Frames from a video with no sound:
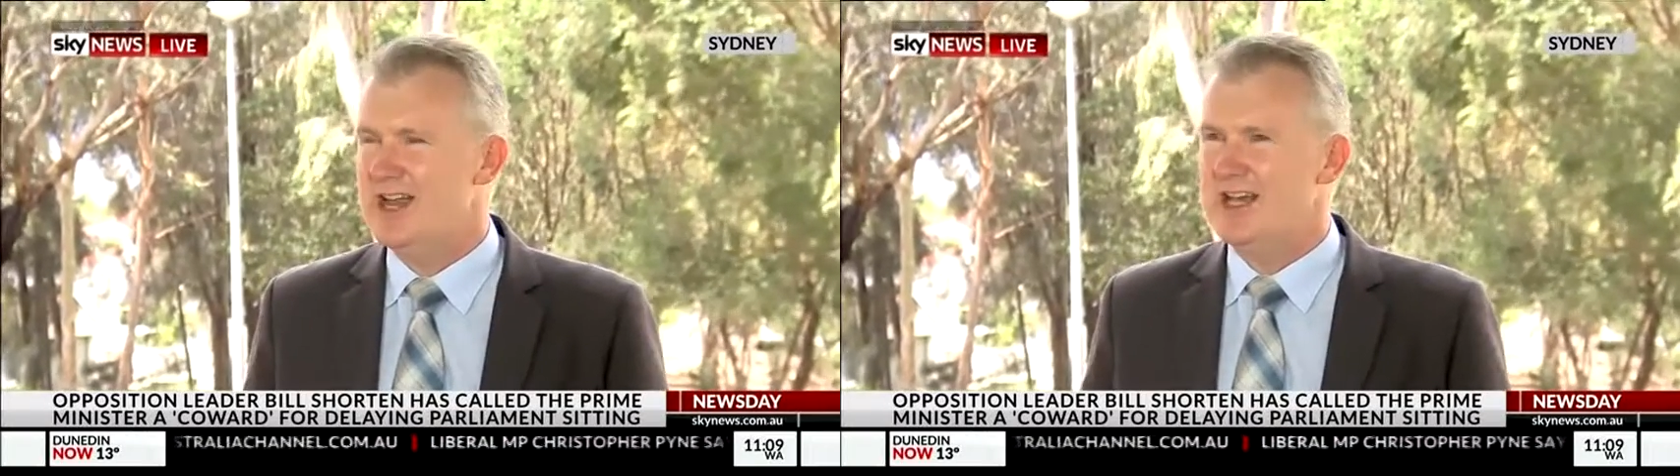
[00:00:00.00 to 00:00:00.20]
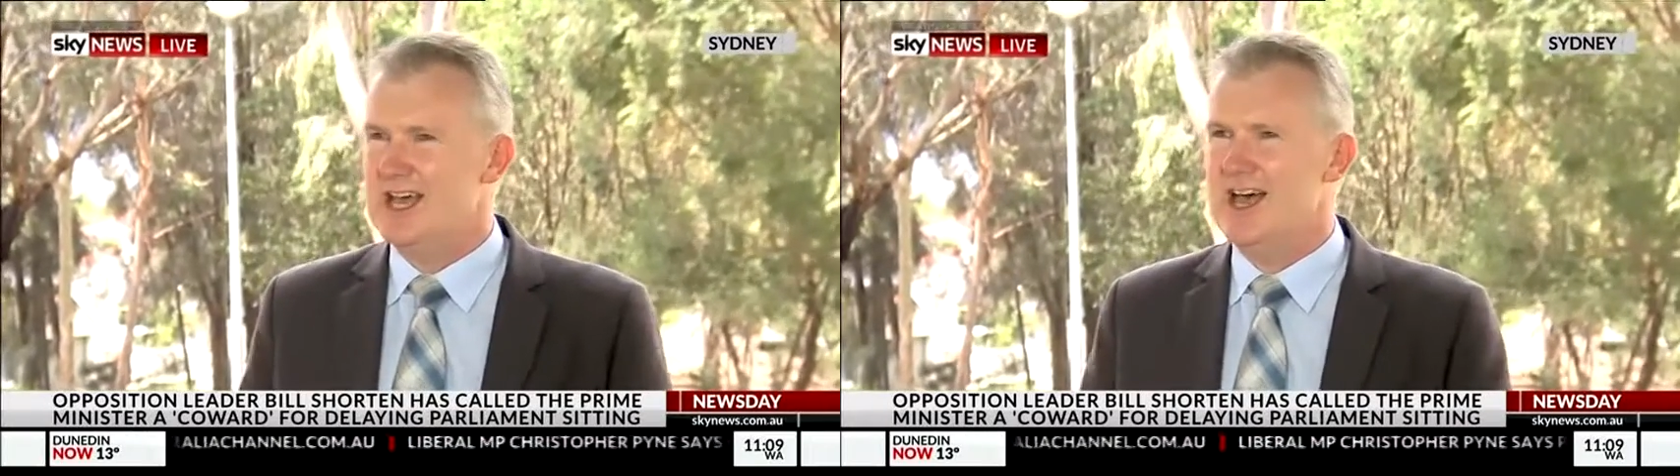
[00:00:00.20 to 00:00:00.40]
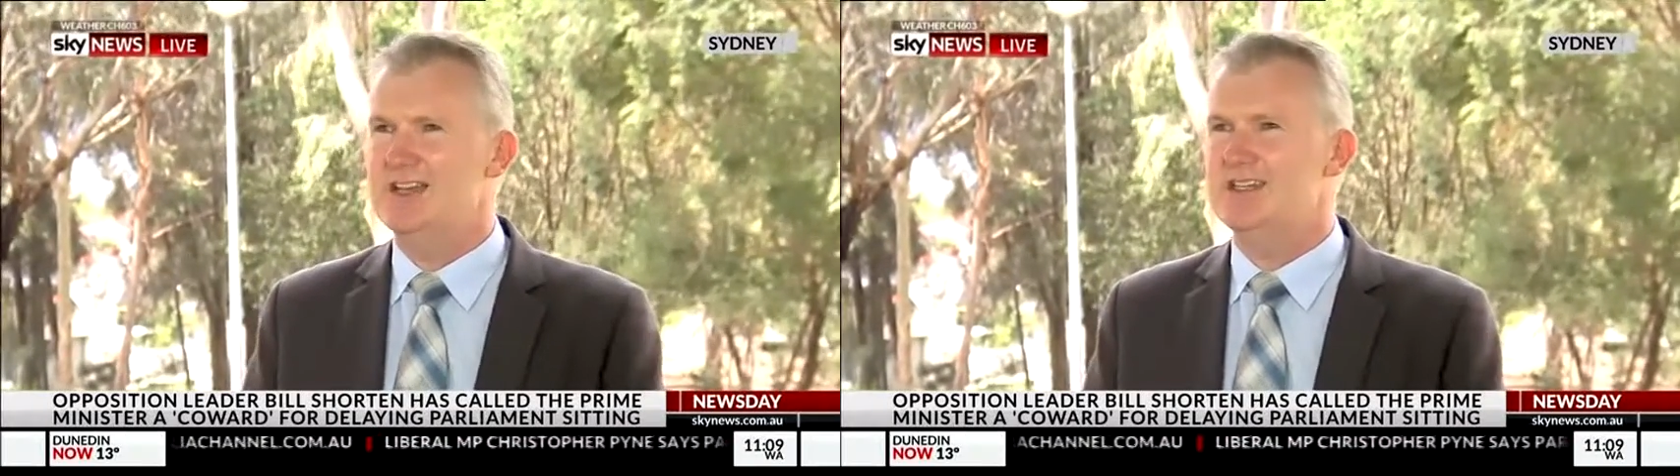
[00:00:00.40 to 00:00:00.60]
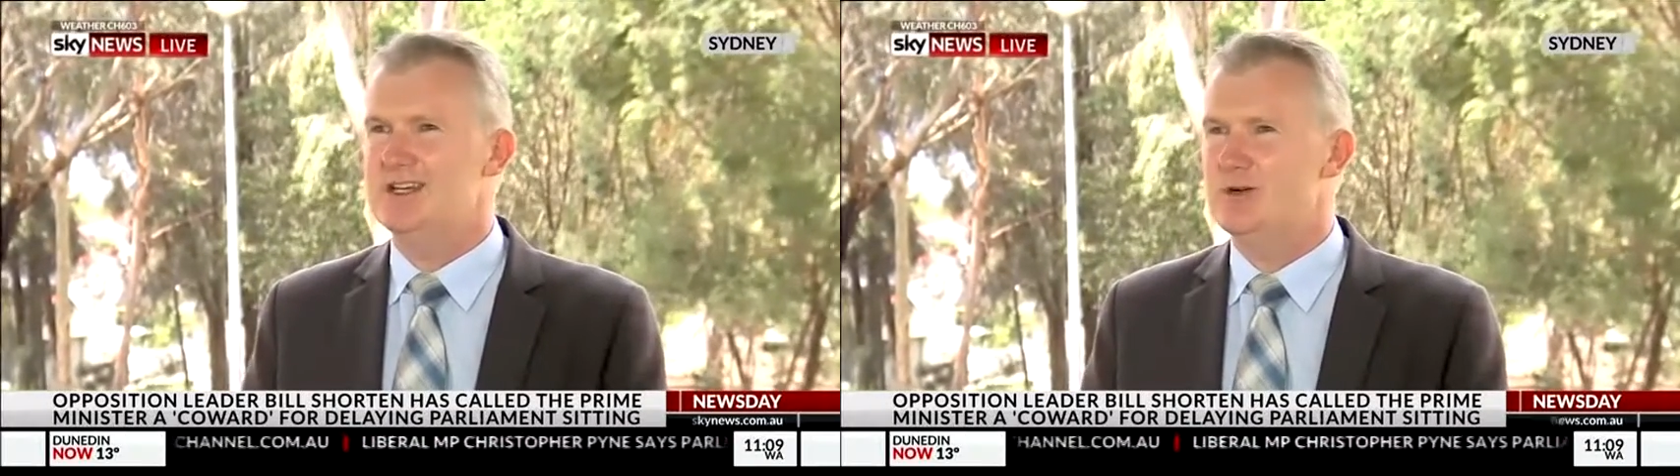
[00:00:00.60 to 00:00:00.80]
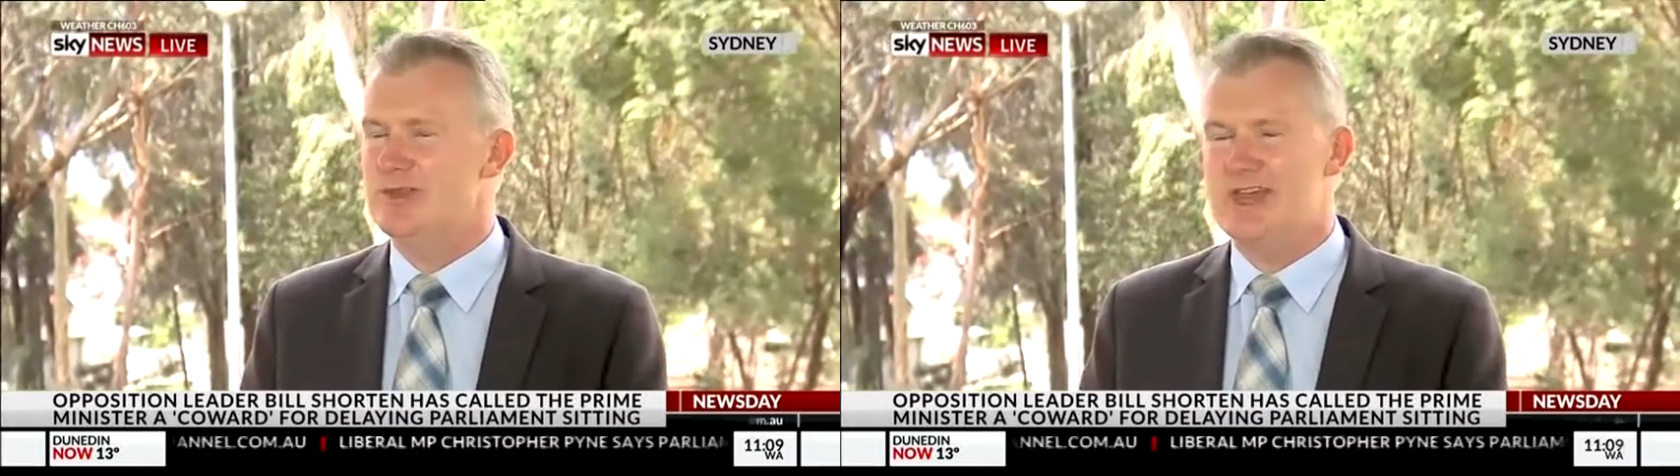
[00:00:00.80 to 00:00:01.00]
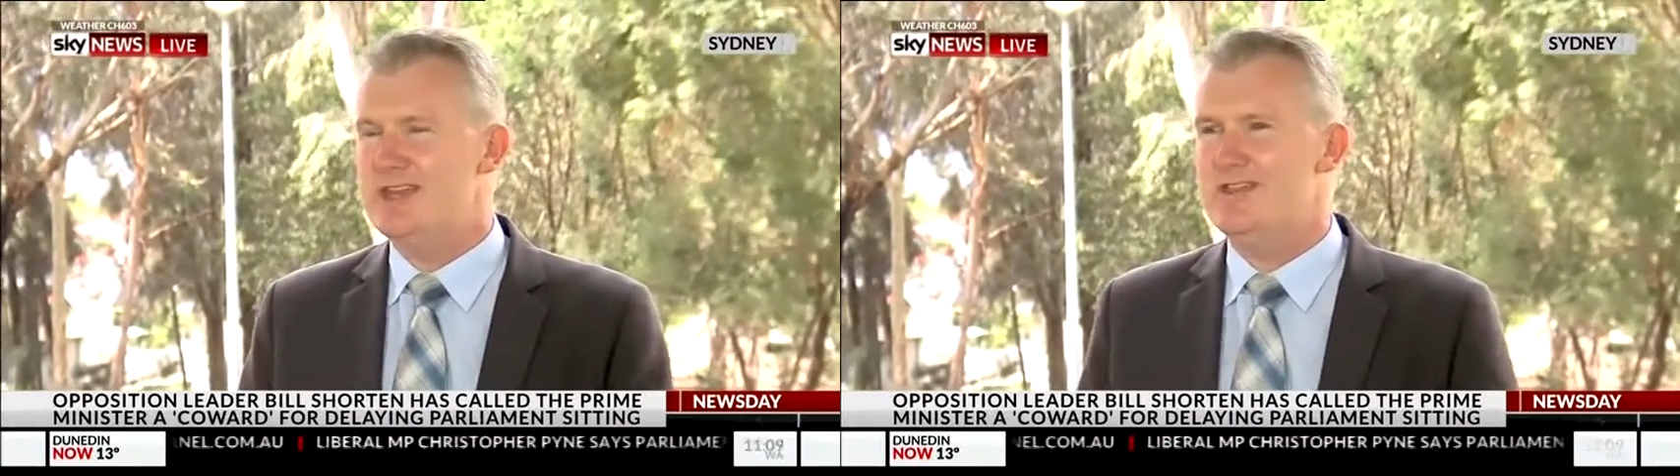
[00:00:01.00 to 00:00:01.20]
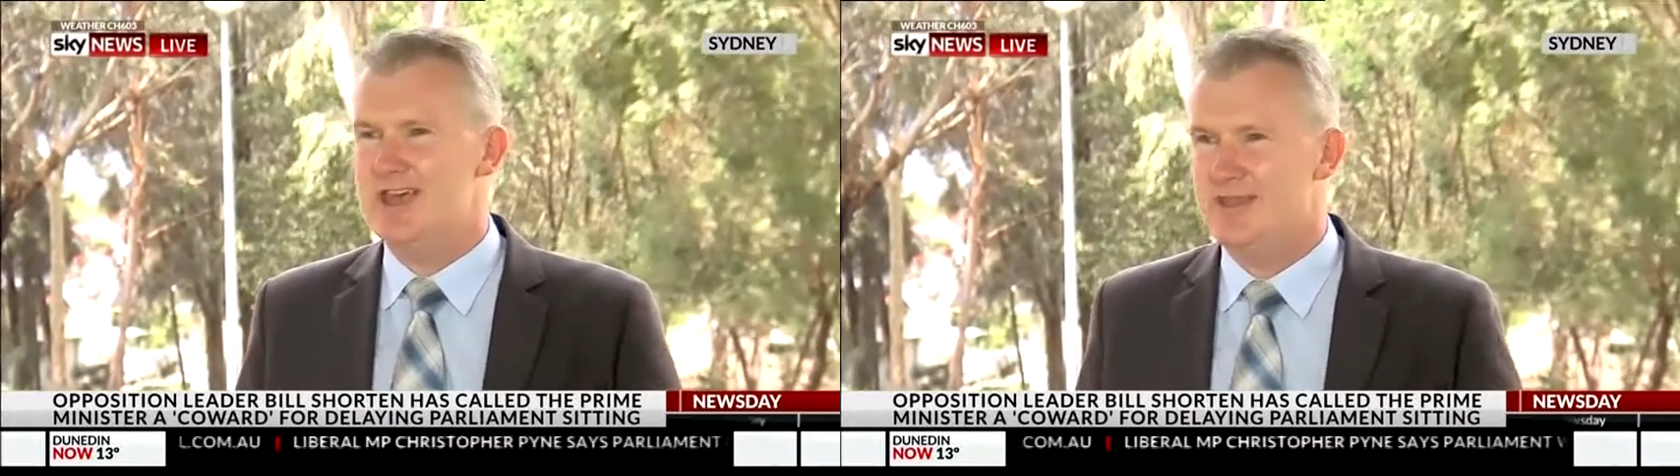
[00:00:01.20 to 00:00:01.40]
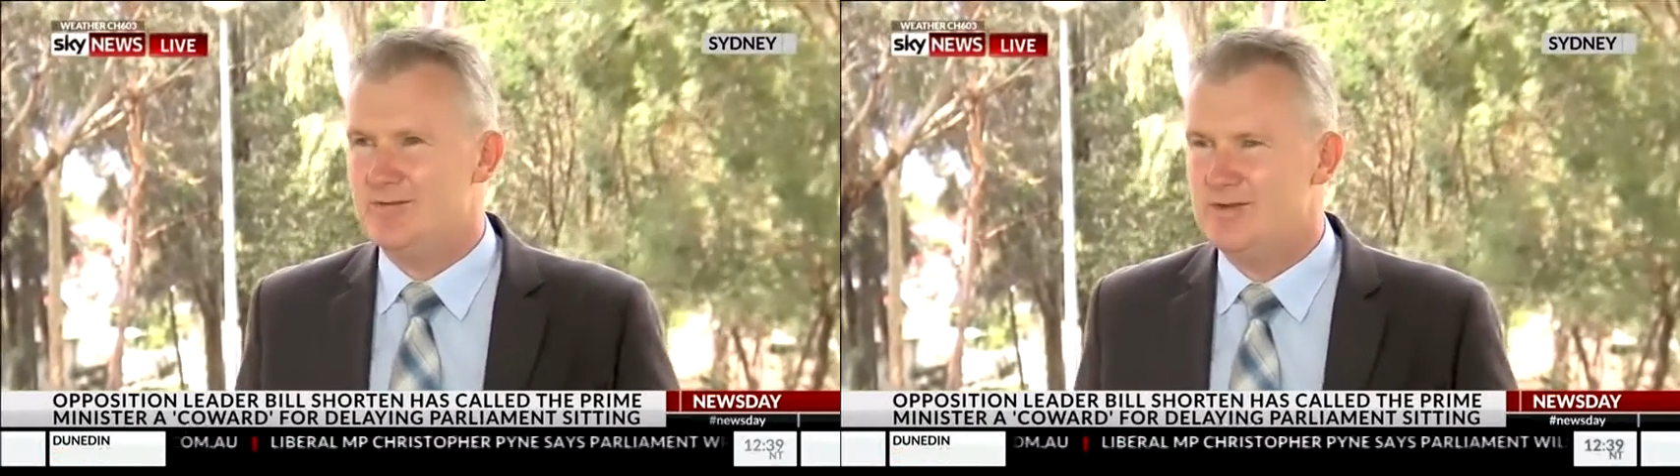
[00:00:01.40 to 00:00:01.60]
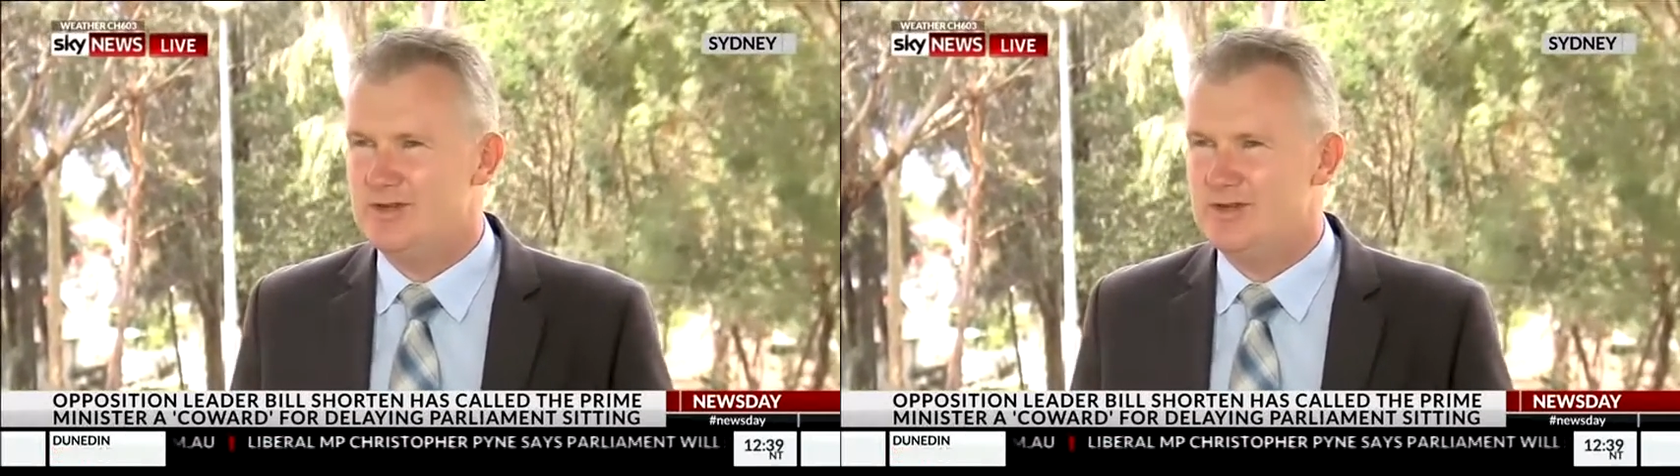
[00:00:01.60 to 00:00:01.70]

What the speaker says: And it can't deal with any of the other